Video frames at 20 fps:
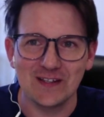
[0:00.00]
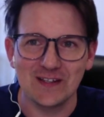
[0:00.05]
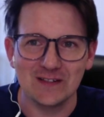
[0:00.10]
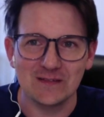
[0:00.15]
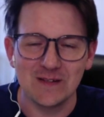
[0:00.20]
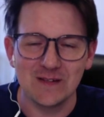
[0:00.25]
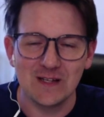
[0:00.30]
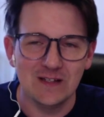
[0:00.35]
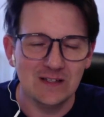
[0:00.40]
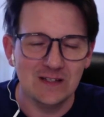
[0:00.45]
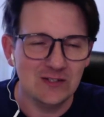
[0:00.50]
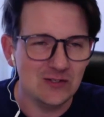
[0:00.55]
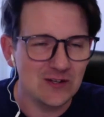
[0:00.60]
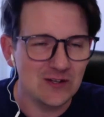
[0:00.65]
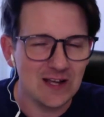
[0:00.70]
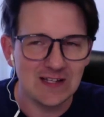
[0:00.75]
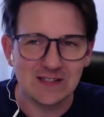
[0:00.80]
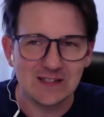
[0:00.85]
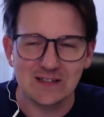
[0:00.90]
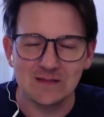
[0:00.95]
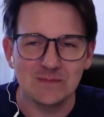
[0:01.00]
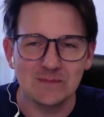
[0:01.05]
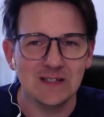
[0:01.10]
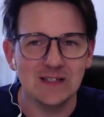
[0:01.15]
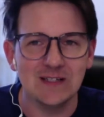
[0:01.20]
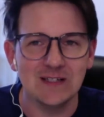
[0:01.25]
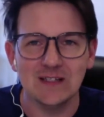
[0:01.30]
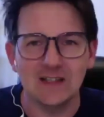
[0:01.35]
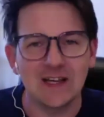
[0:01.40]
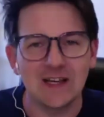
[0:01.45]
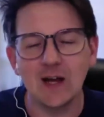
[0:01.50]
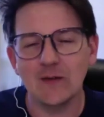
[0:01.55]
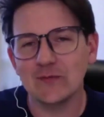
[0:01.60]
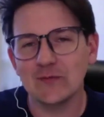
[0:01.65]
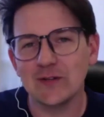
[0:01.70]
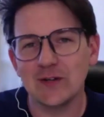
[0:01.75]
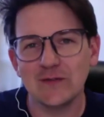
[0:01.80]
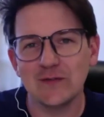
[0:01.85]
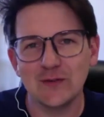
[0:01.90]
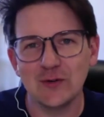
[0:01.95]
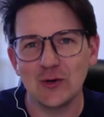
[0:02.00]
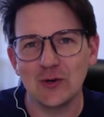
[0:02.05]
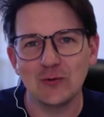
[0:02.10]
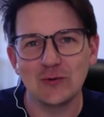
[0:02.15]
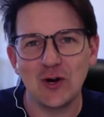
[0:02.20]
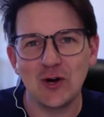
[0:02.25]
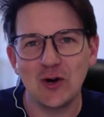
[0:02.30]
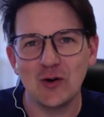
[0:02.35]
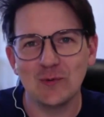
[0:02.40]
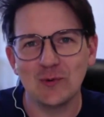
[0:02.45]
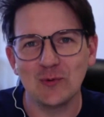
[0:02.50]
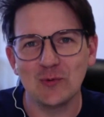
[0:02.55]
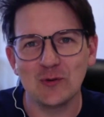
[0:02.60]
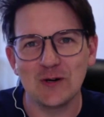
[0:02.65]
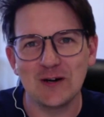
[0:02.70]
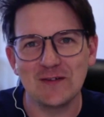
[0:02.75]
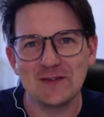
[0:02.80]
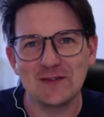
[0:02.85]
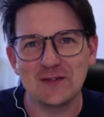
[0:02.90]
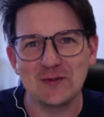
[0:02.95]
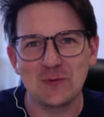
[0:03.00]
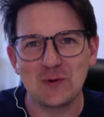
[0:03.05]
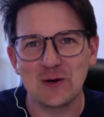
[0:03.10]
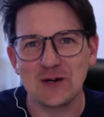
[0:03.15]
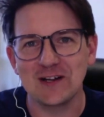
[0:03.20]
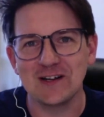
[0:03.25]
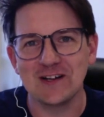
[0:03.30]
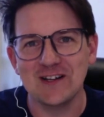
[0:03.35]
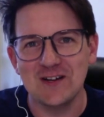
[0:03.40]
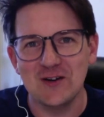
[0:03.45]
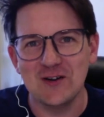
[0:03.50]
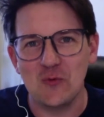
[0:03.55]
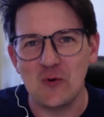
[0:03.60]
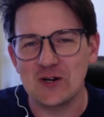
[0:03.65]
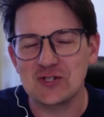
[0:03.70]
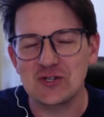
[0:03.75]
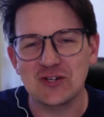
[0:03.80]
And you guys can be in the comfort of your own home or wherever you want to watch.